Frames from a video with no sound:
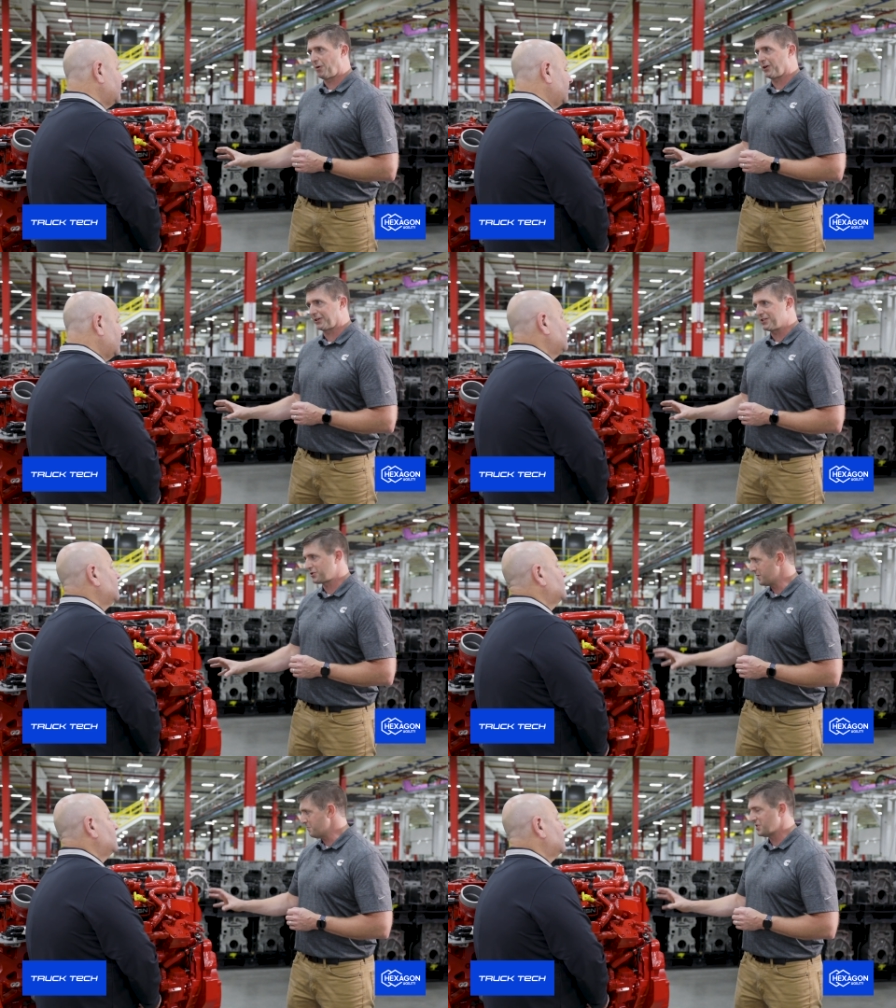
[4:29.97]
market,
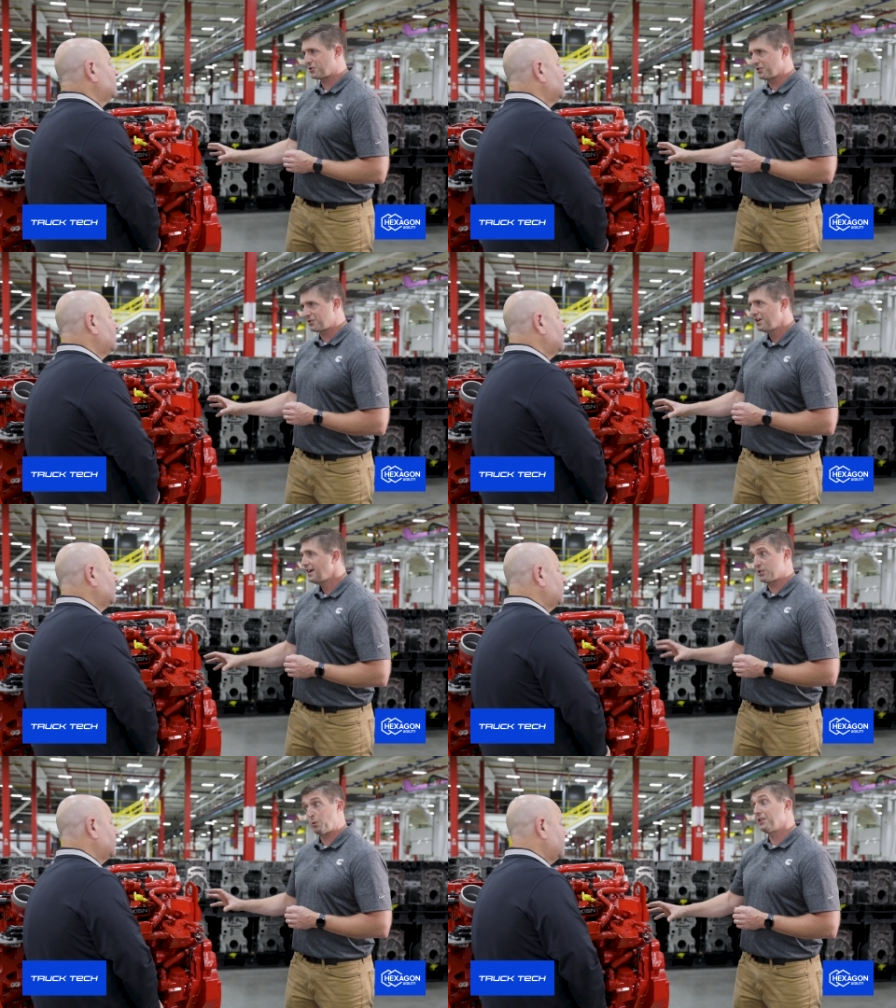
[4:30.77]
so emissions,
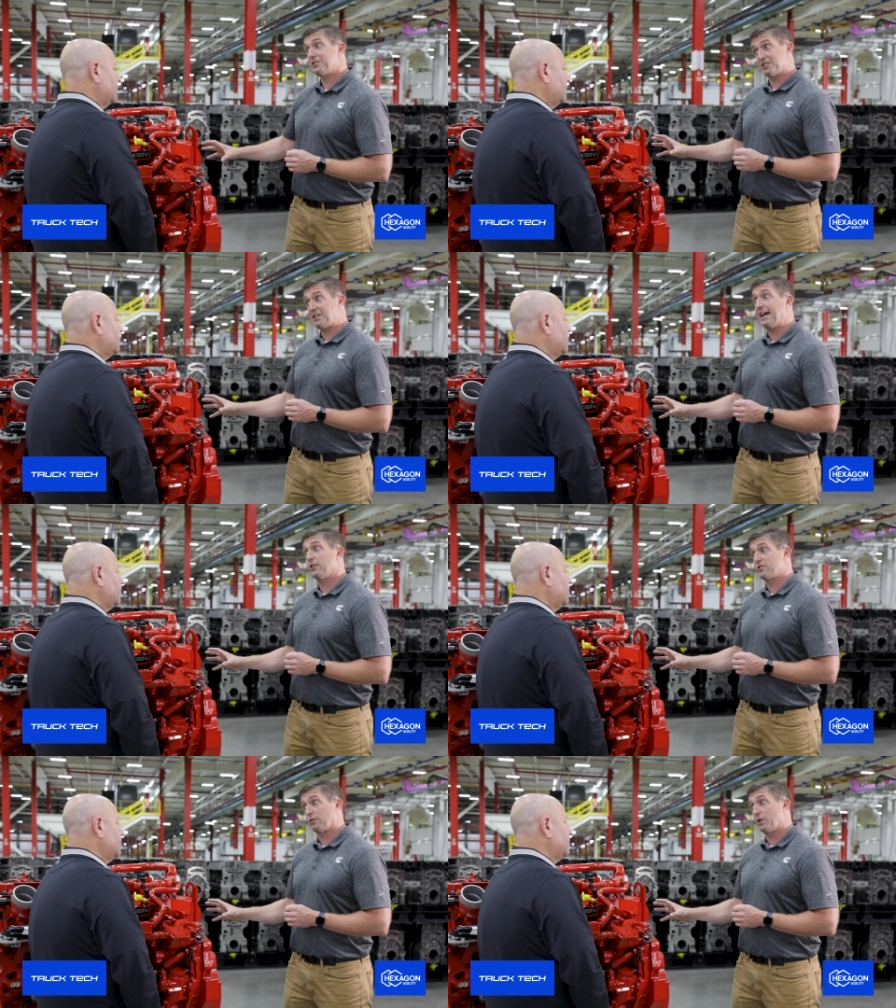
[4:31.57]
as well as the
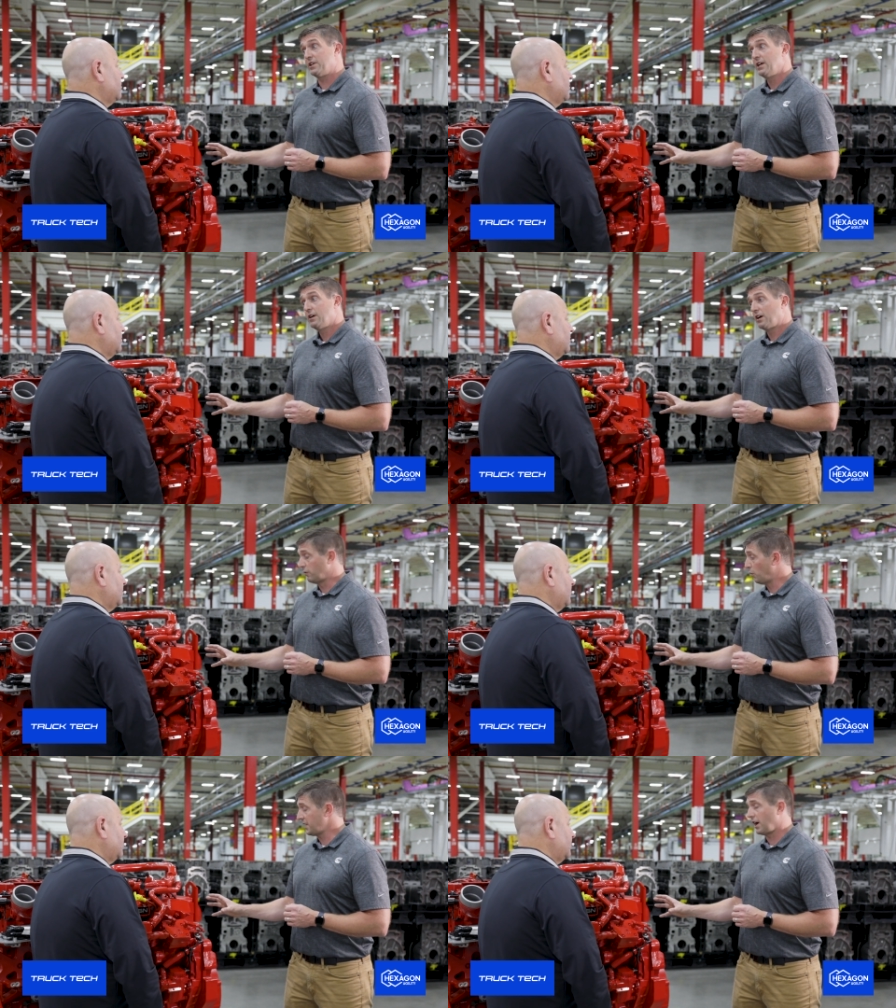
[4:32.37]
standards of
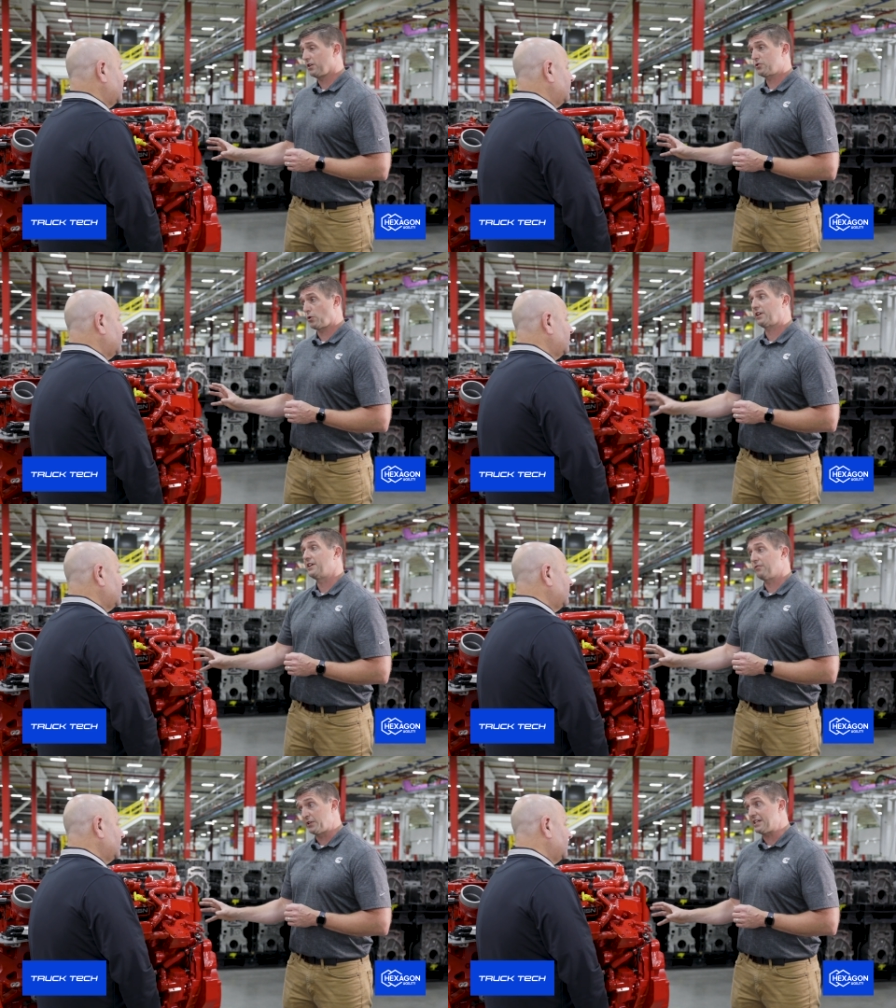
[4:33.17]
what our
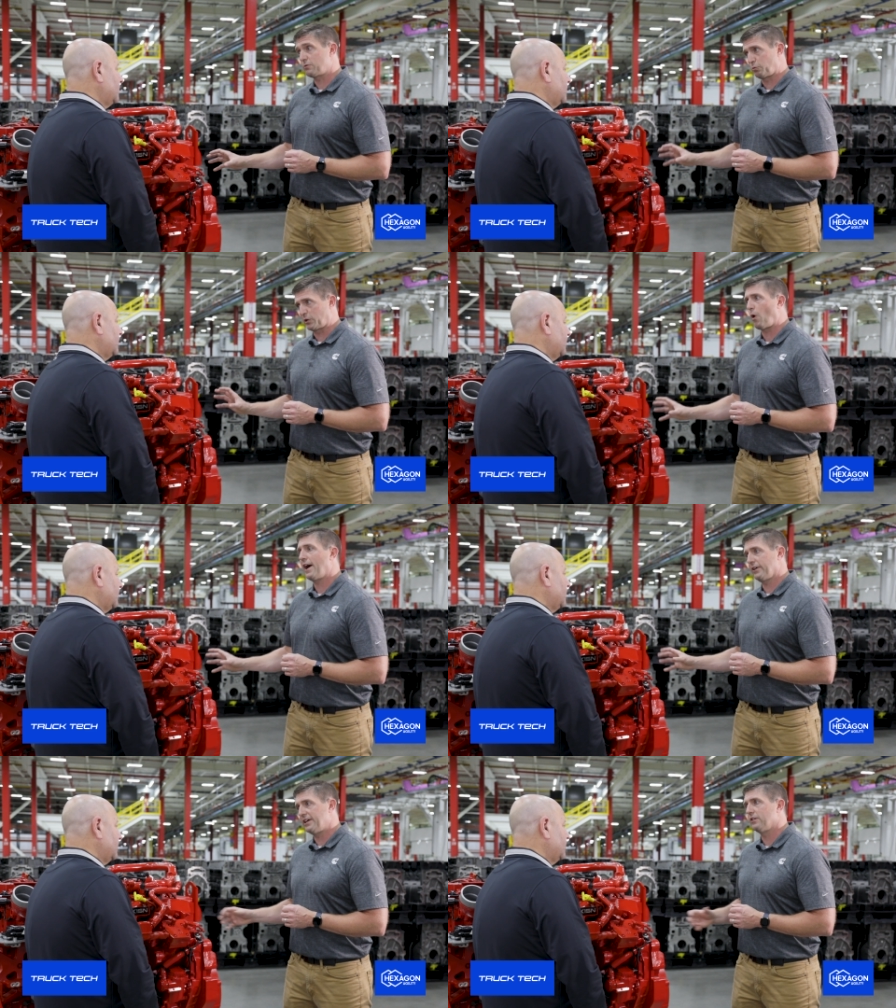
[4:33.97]
trucking fleets
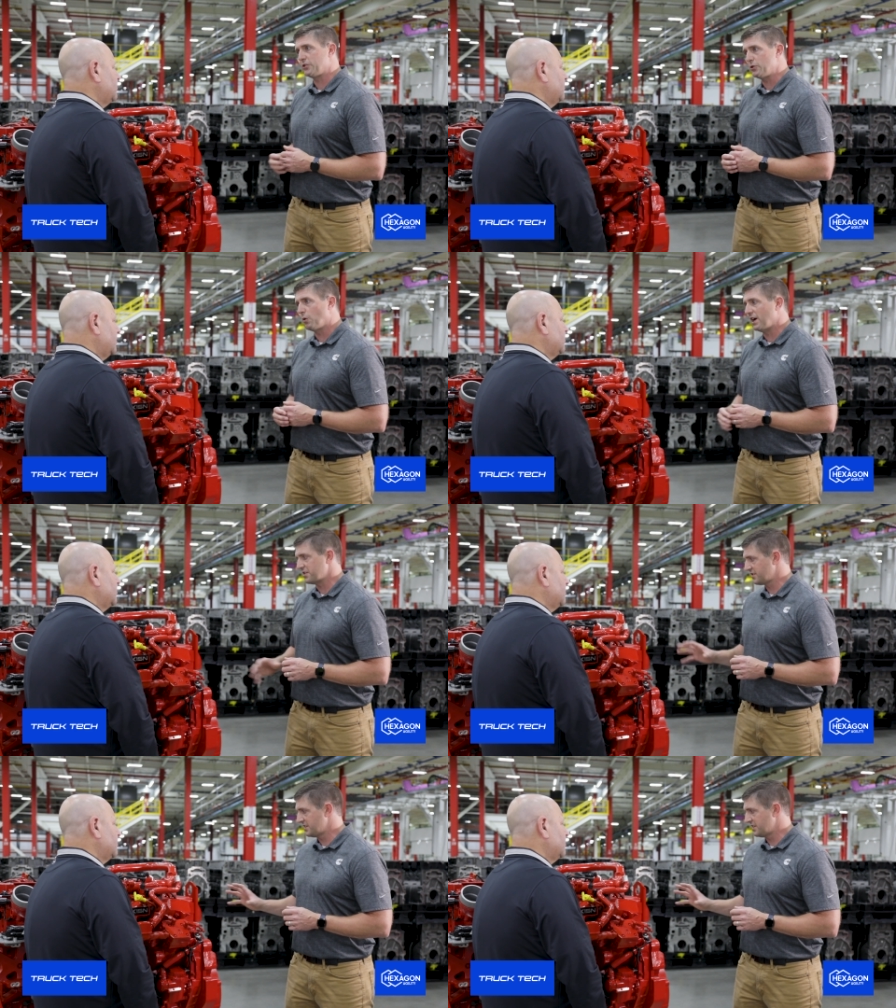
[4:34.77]
require here in the U.S.